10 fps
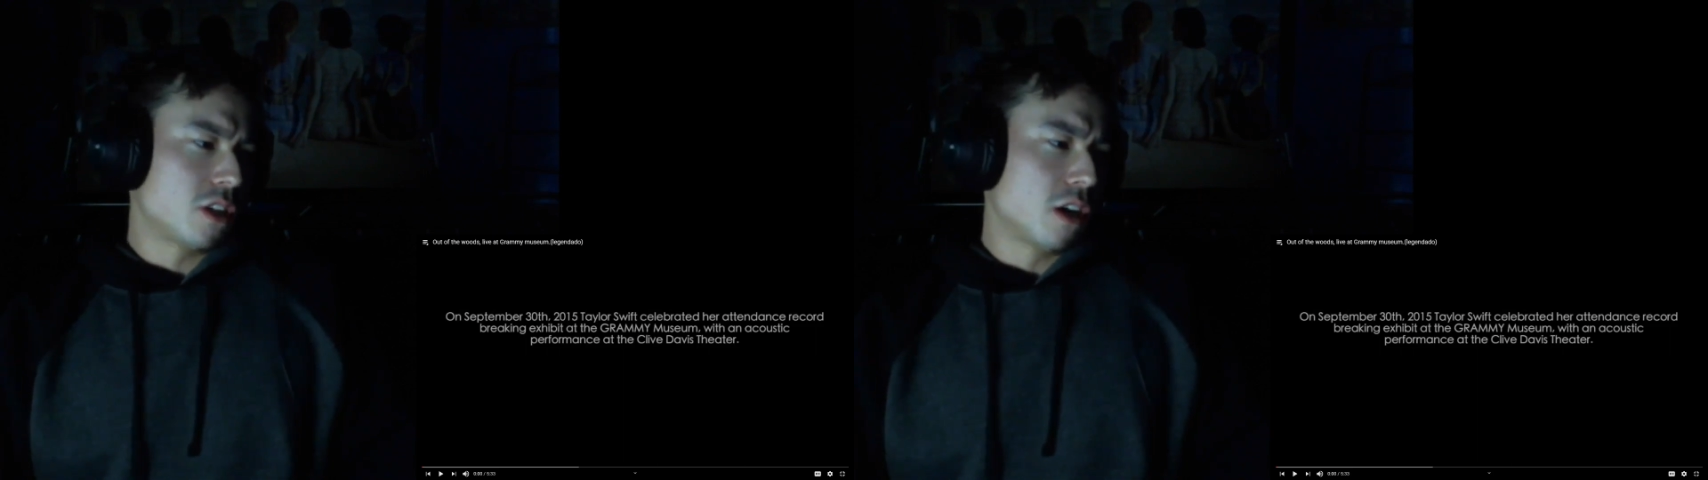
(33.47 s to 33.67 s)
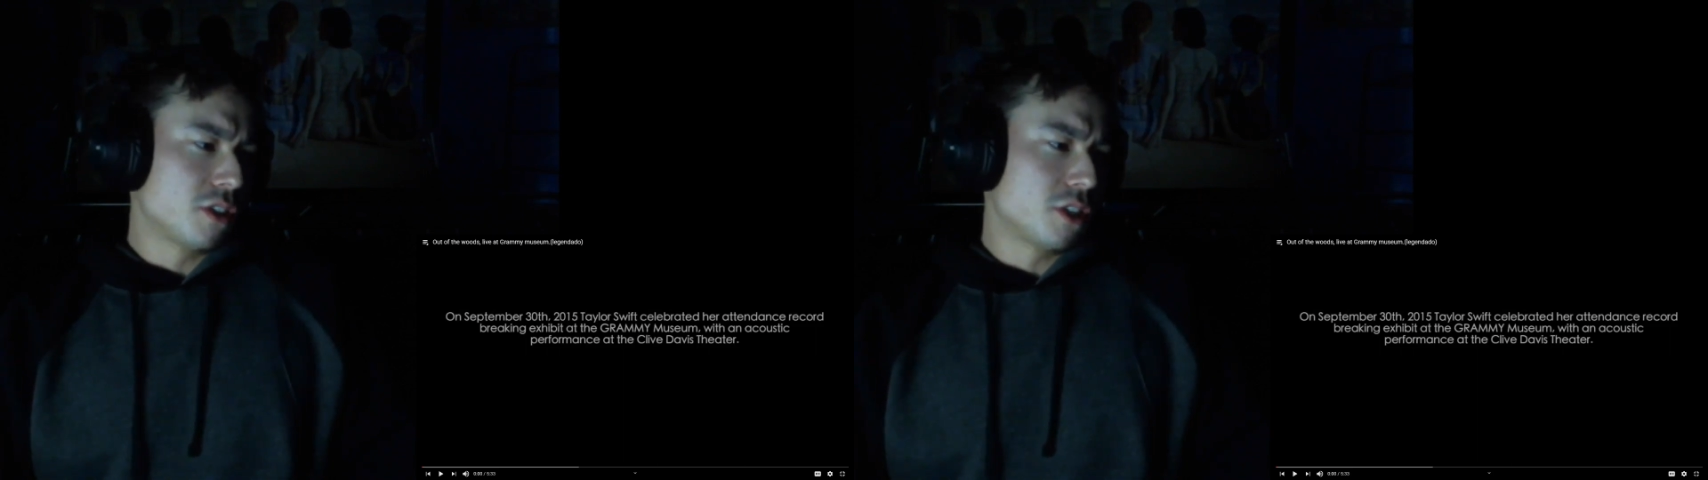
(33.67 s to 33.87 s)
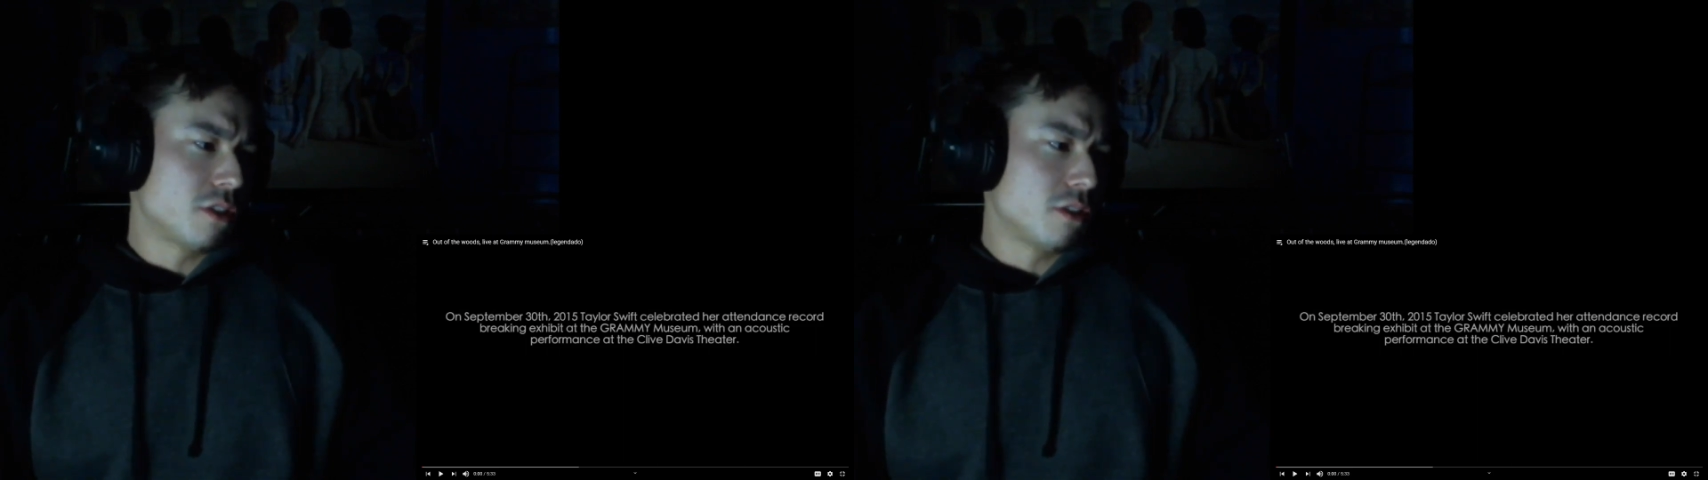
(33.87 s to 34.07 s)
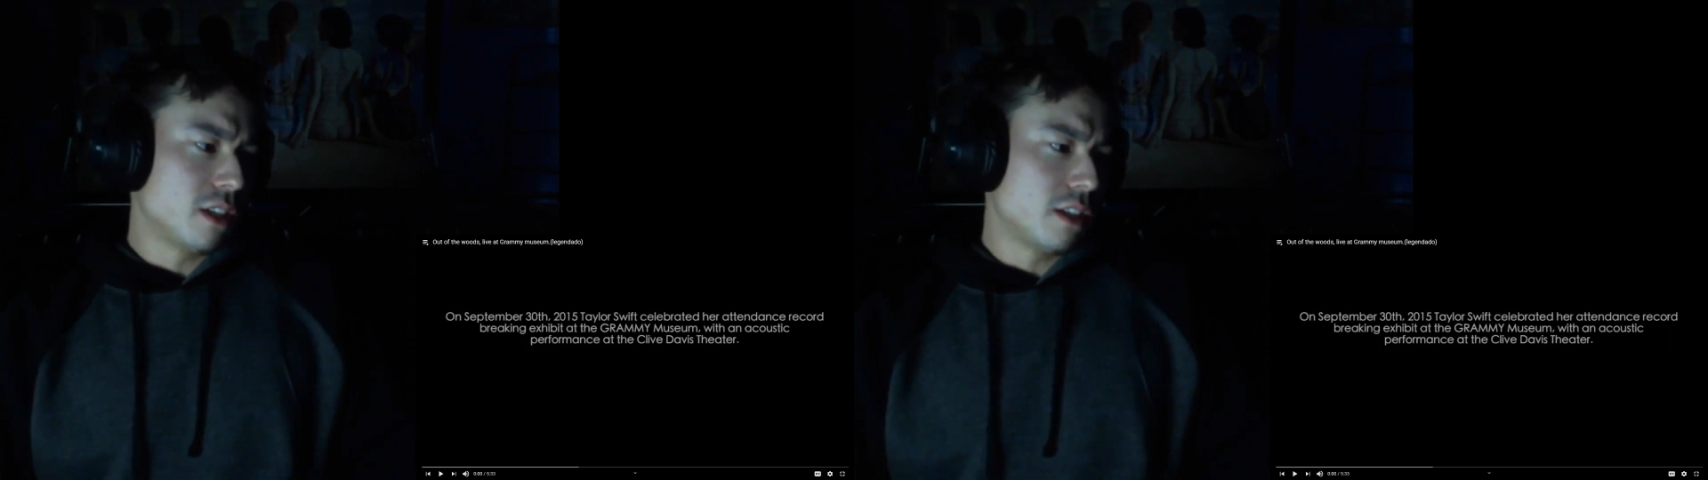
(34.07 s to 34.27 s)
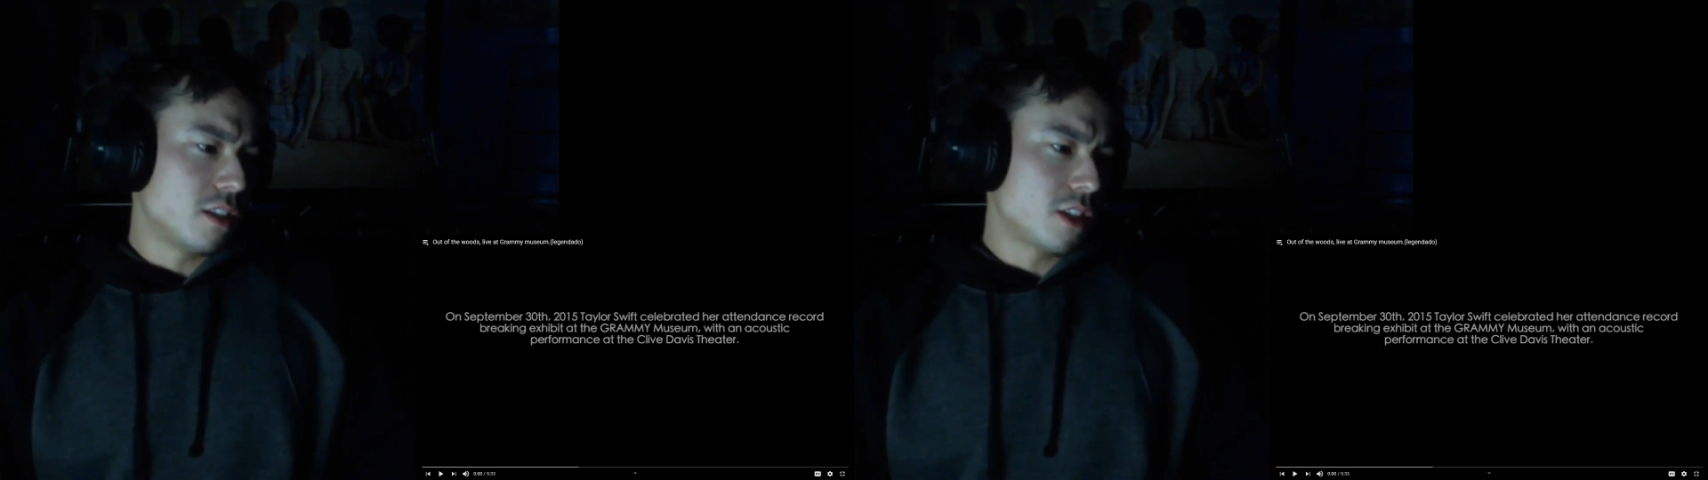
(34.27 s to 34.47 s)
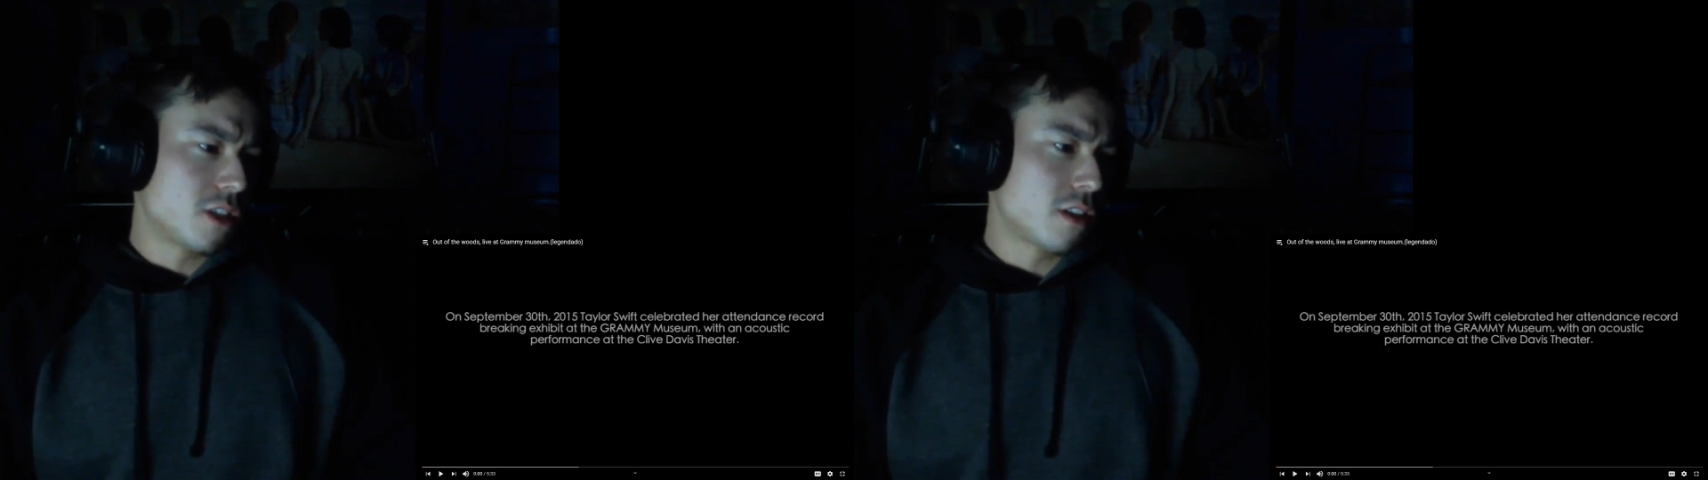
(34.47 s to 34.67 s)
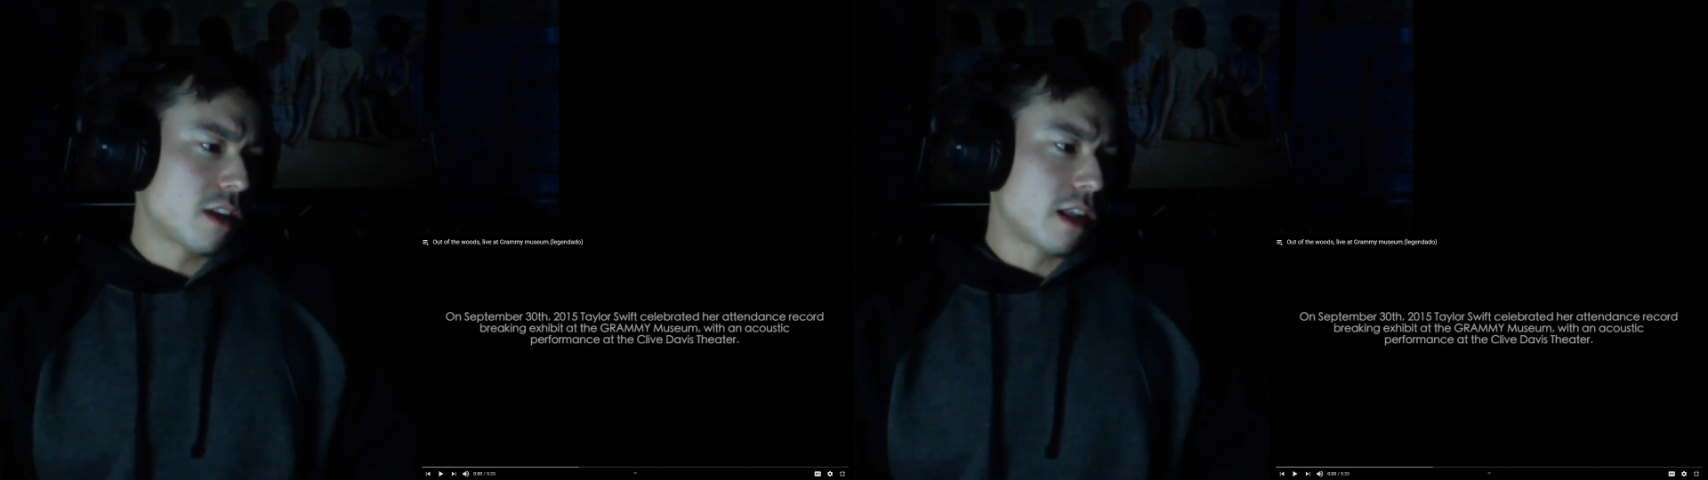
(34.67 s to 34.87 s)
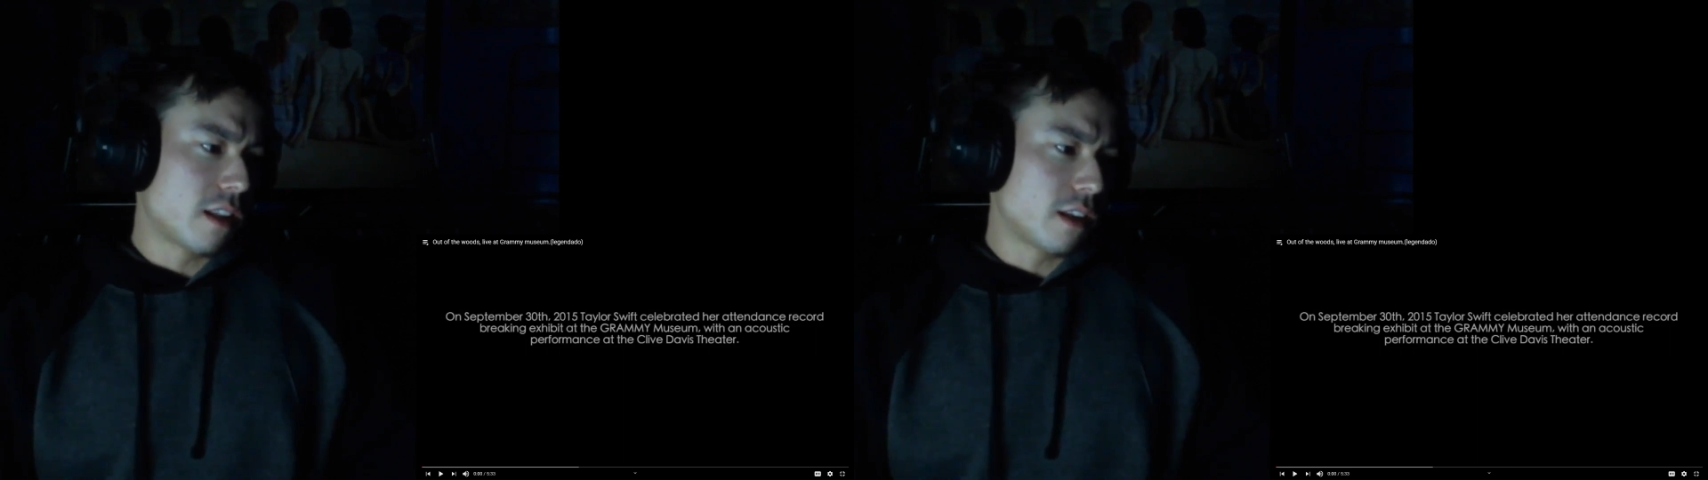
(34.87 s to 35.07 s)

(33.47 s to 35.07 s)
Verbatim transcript: also, in addition to that,